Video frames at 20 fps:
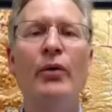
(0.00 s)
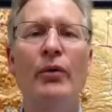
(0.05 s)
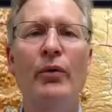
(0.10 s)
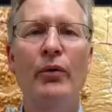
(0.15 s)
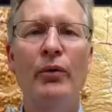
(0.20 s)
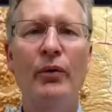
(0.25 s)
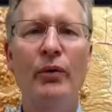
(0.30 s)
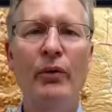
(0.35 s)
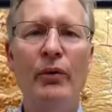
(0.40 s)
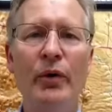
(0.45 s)

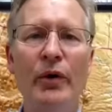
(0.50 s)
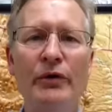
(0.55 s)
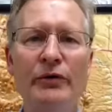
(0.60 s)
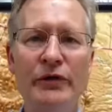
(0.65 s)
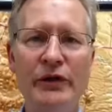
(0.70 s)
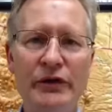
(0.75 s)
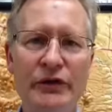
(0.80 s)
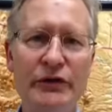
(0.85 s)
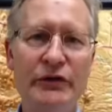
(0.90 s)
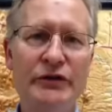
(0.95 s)
what
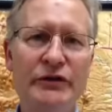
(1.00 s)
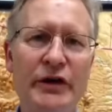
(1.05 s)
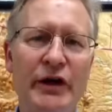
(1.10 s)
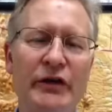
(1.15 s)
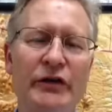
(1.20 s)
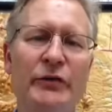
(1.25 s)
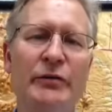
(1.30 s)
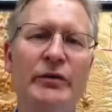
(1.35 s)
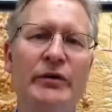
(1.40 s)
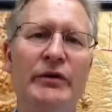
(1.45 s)
research
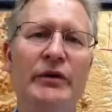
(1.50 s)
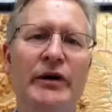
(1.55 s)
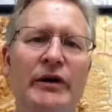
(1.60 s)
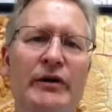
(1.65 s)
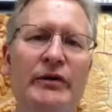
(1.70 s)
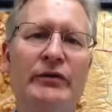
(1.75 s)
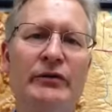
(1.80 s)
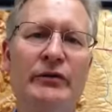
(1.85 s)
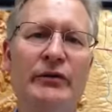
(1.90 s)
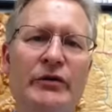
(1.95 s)
has been done,
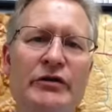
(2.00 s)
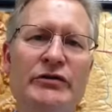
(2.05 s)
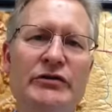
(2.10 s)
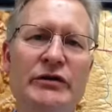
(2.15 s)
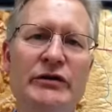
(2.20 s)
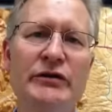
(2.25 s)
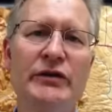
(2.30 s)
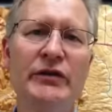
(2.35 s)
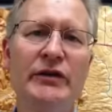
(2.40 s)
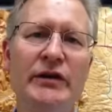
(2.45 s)
which
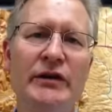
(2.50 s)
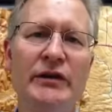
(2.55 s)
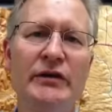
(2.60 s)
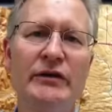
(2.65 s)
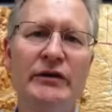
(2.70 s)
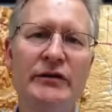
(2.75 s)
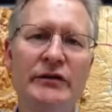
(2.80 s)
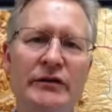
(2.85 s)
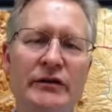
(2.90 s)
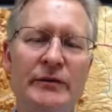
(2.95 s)
of
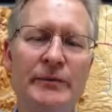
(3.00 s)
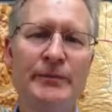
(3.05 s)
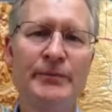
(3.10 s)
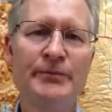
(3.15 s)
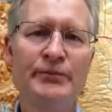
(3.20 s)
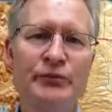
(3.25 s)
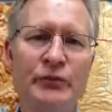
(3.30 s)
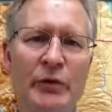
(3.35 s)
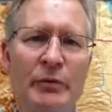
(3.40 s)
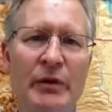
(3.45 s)
these
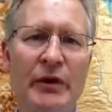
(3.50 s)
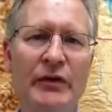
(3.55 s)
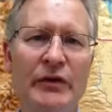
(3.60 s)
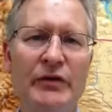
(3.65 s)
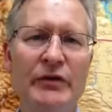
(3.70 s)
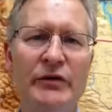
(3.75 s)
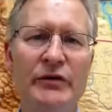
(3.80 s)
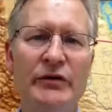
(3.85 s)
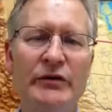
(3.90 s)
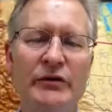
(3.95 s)
methods